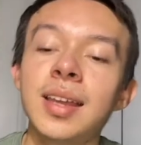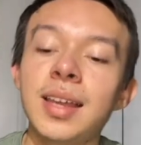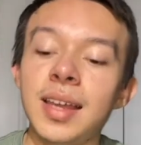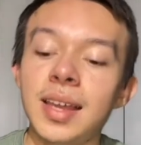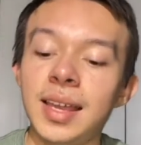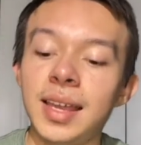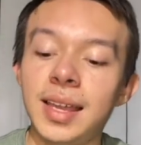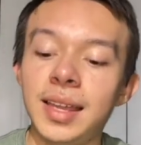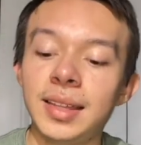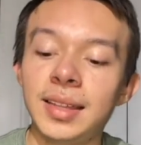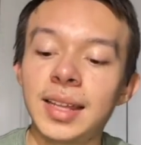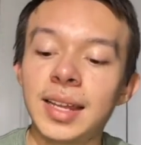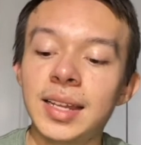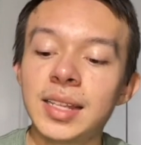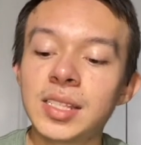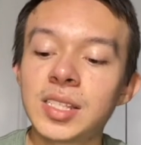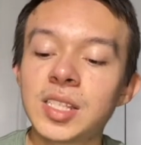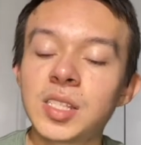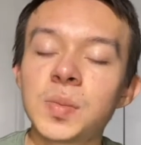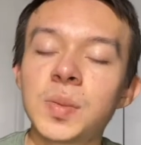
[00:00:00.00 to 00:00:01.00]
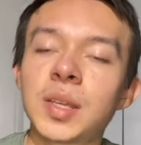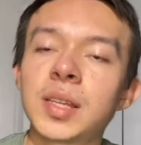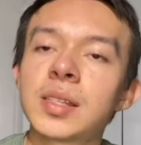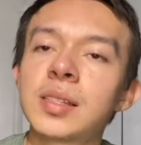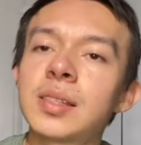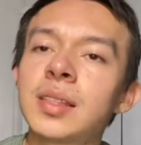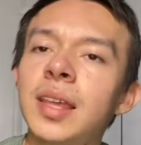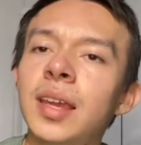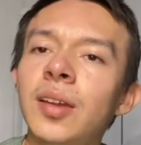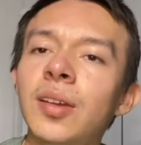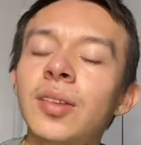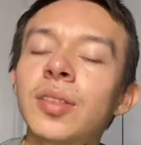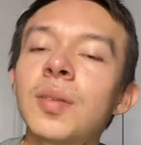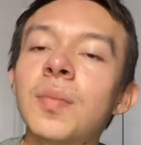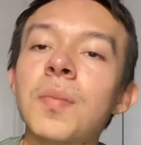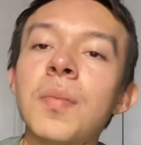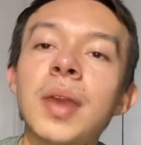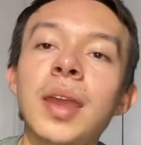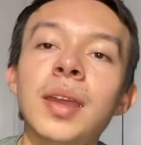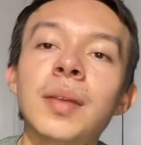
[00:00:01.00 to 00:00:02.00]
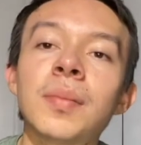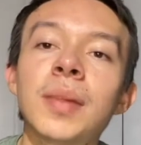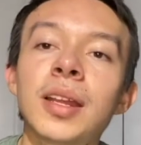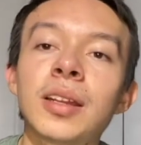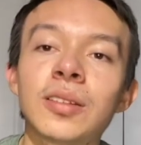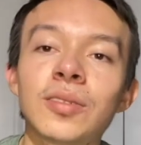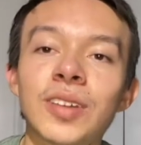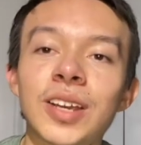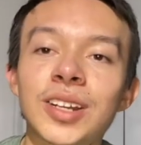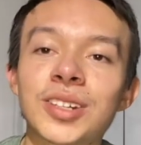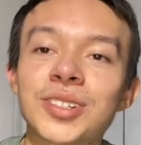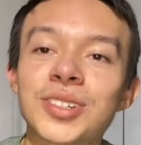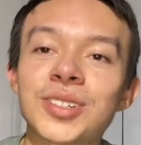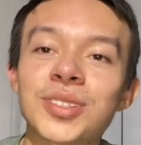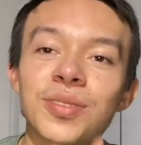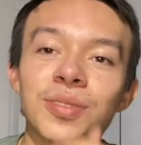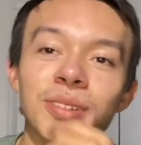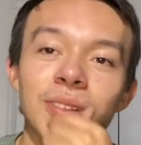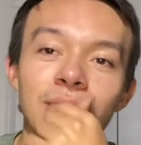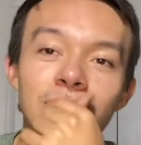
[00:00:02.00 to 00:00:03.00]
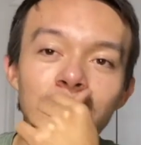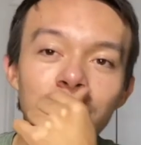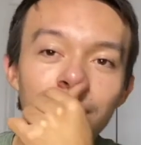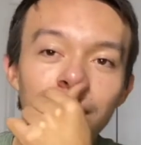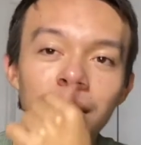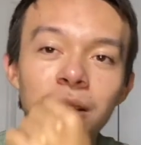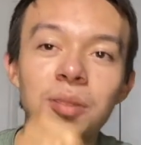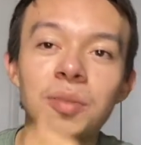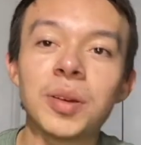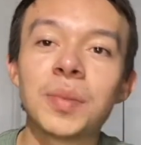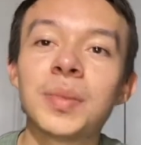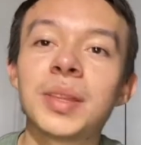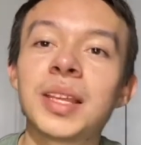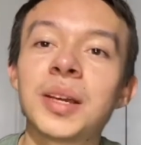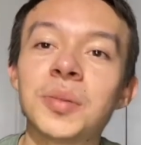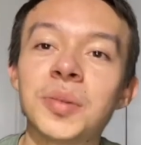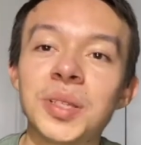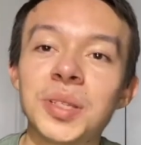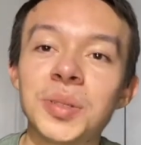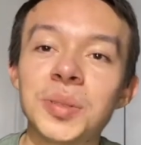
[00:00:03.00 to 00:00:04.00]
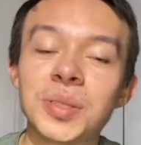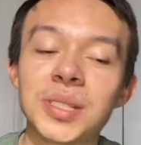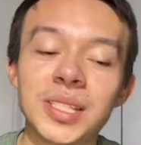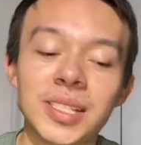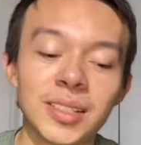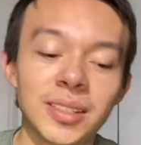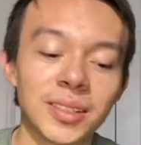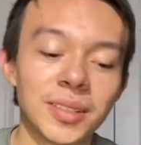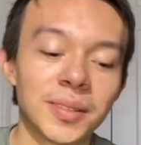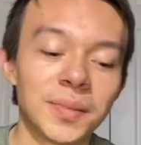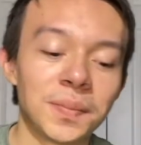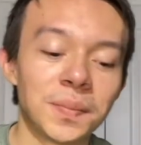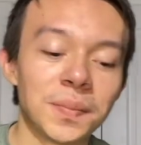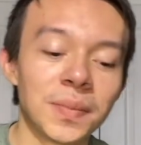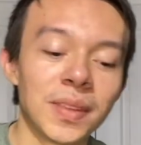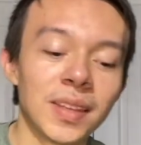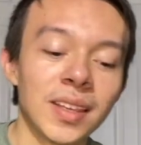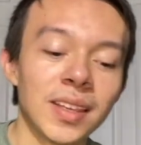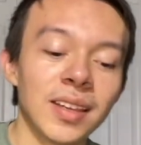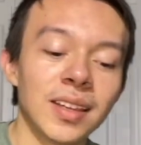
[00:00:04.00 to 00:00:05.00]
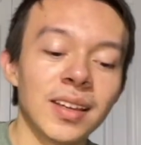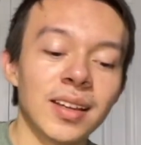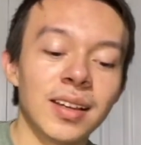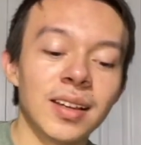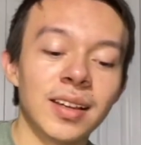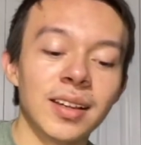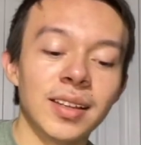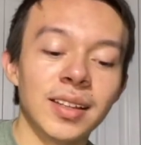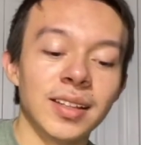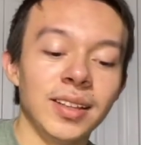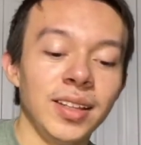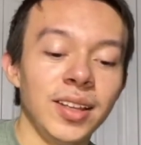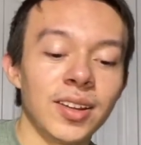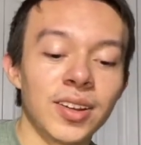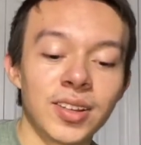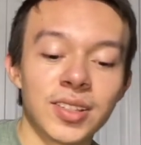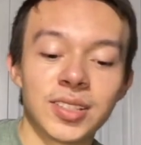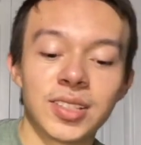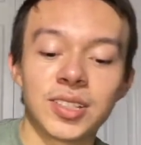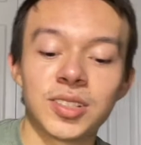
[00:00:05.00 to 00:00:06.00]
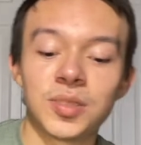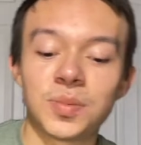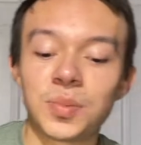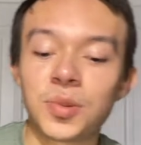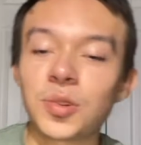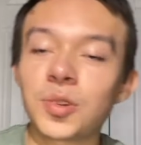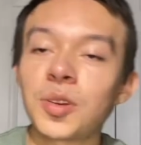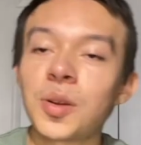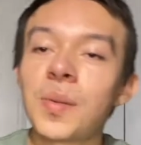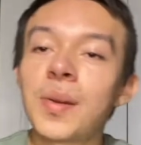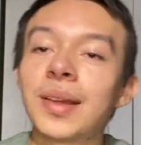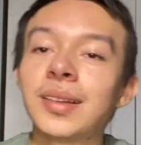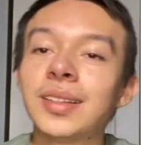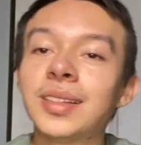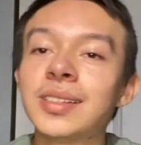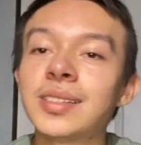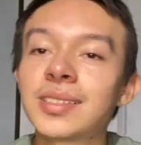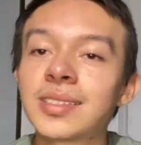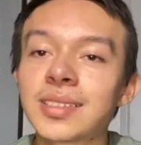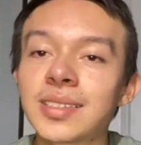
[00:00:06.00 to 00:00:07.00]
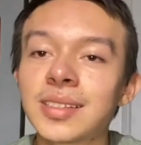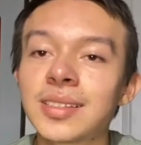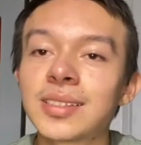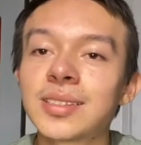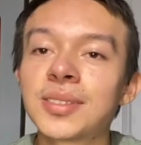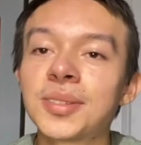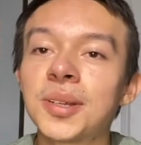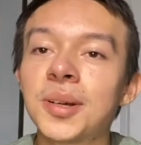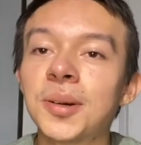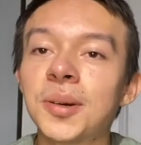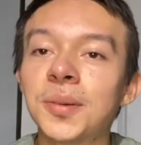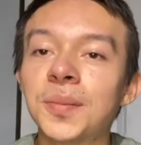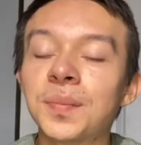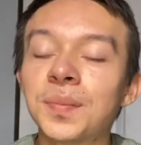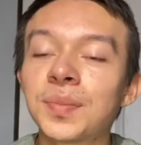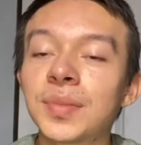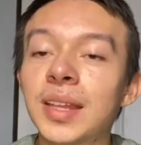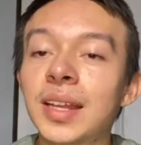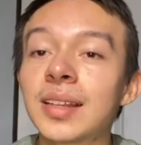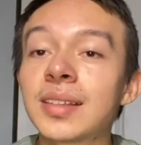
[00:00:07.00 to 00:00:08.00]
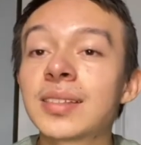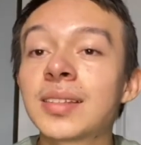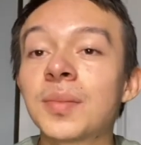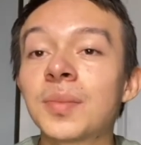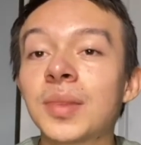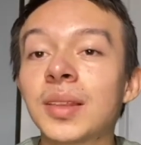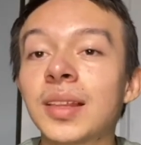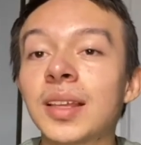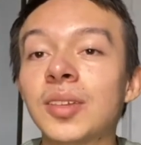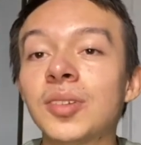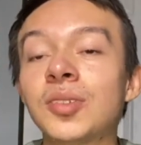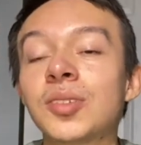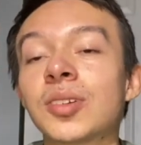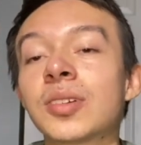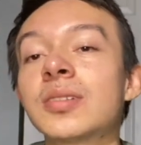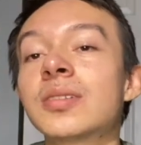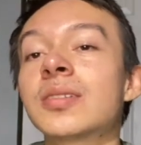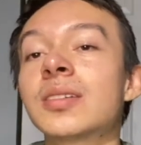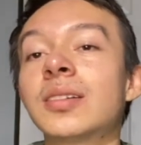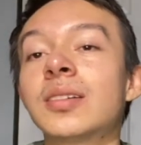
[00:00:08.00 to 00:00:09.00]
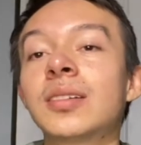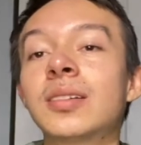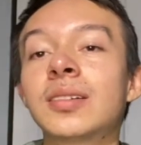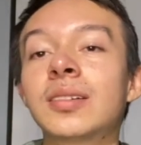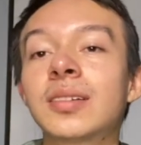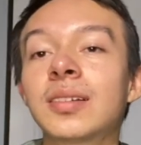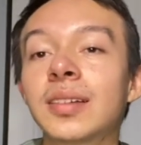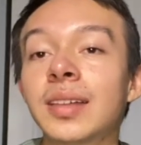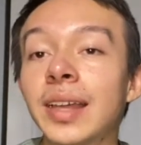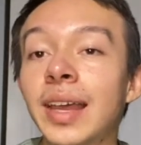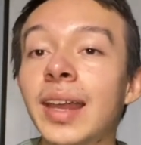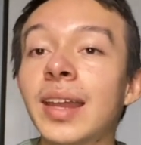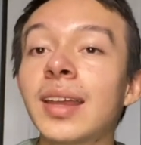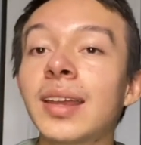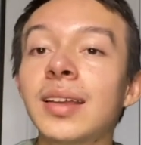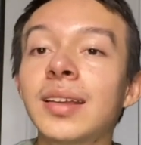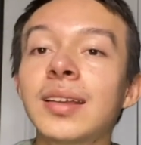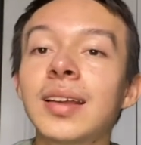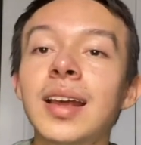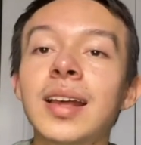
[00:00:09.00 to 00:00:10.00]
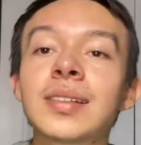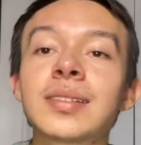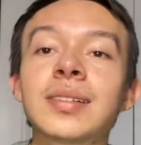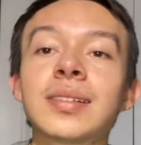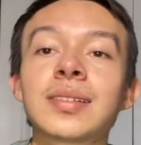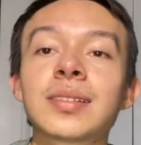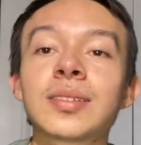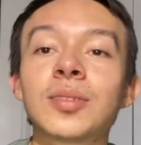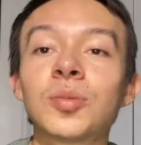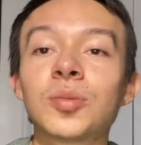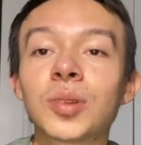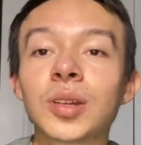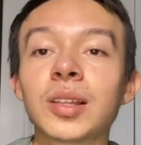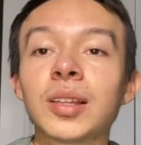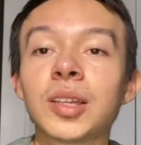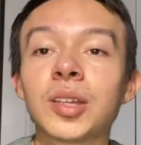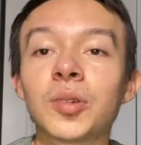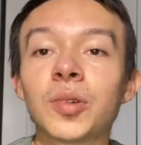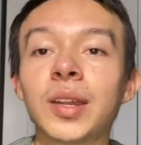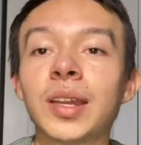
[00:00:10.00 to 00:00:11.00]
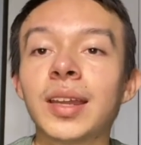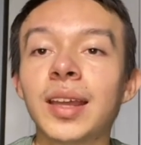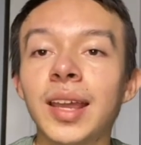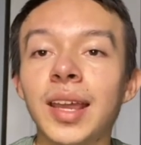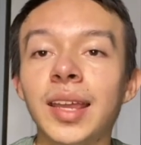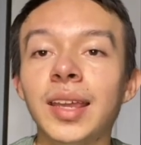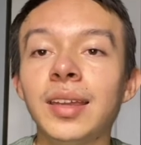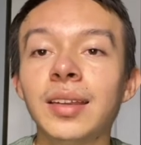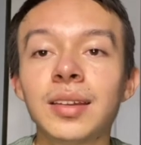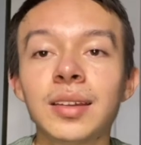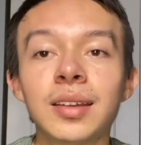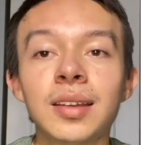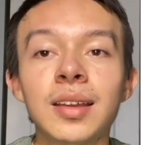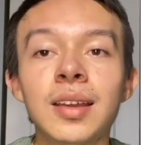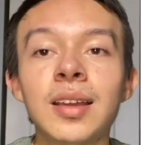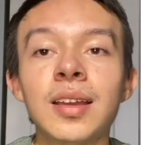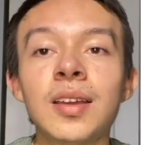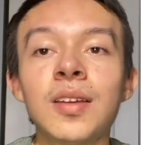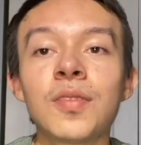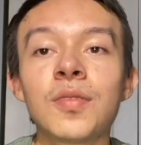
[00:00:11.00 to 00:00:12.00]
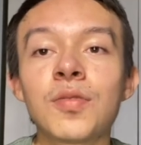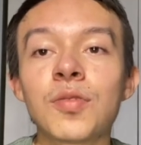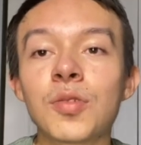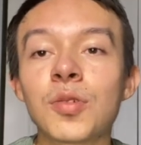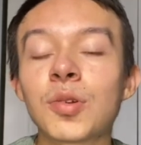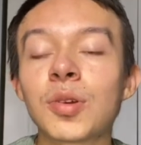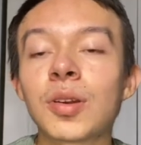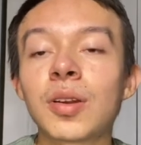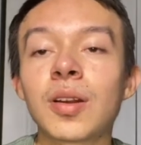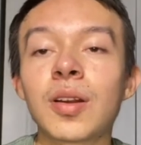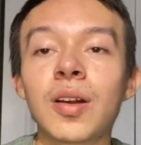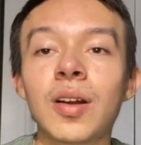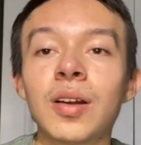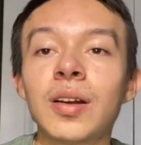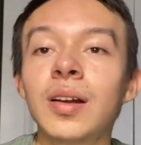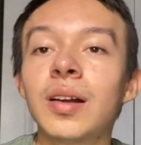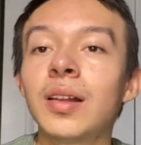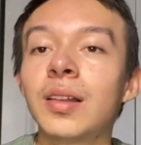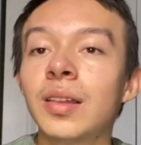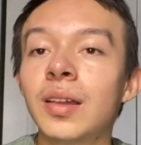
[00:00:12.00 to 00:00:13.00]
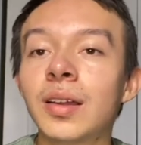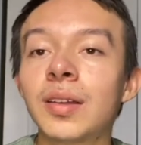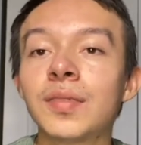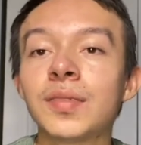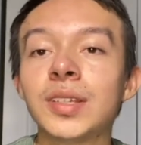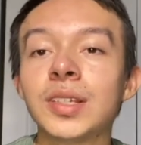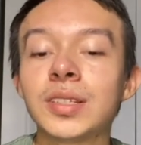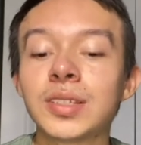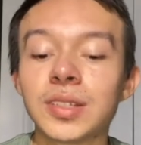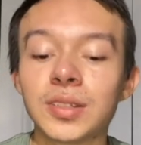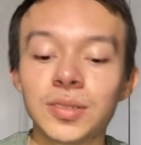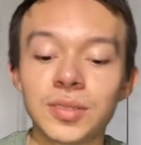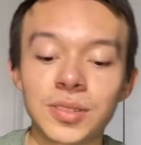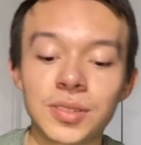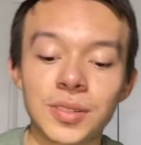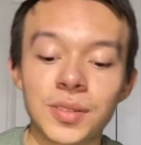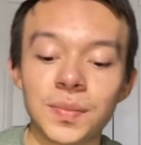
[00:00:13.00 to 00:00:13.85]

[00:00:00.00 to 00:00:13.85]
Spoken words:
And that is just because they are the main manufacturers of a lot of the equipment that we use here in the architecture program, at least. So that is something that you should consider getting, as it is a really great aid for a lot of details.